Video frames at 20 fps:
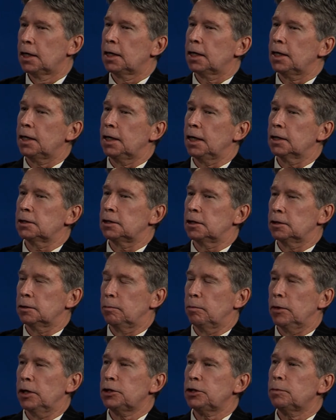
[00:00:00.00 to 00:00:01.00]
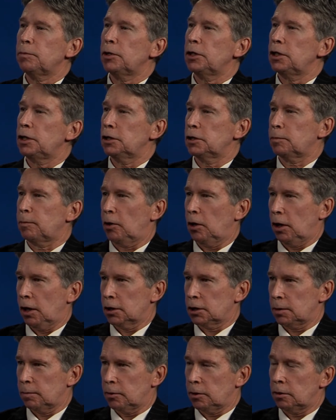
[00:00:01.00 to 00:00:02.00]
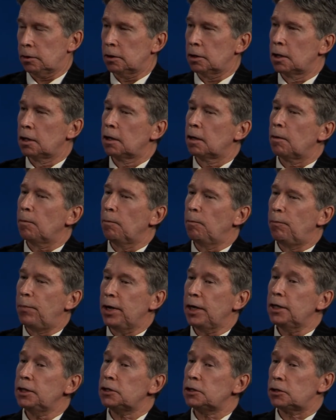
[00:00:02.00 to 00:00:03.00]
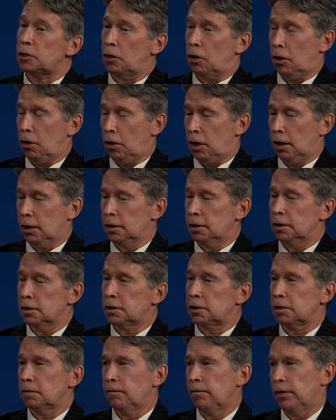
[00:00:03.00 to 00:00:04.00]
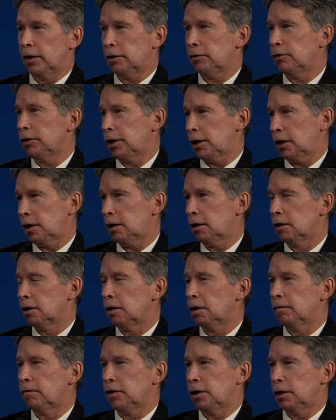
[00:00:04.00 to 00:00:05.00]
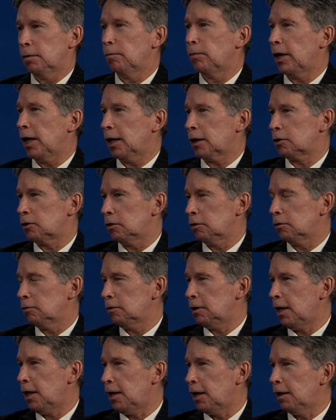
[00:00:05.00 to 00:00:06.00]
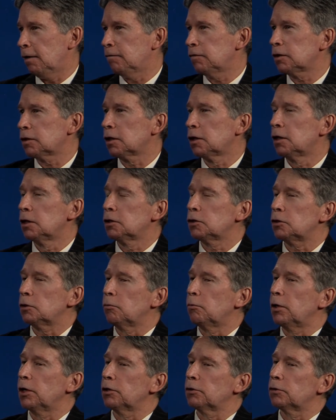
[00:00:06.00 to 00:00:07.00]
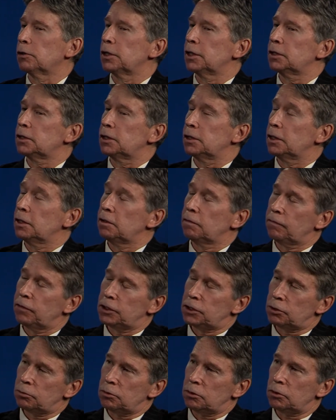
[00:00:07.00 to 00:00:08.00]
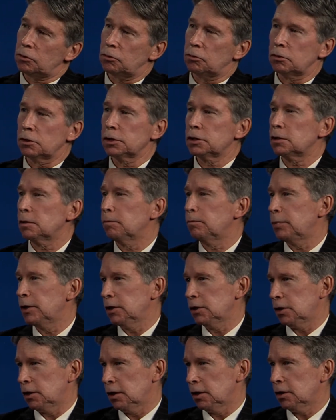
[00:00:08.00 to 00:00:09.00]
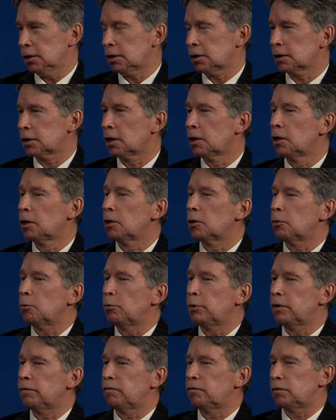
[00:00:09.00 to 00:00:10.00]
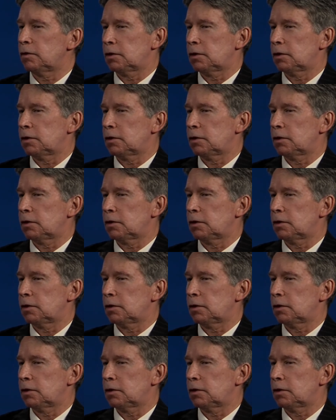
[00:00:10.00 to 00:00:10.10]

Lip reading: gets as much money as possible based on the severity of the impact on their lives. So whether it's an individual or it's a business, we've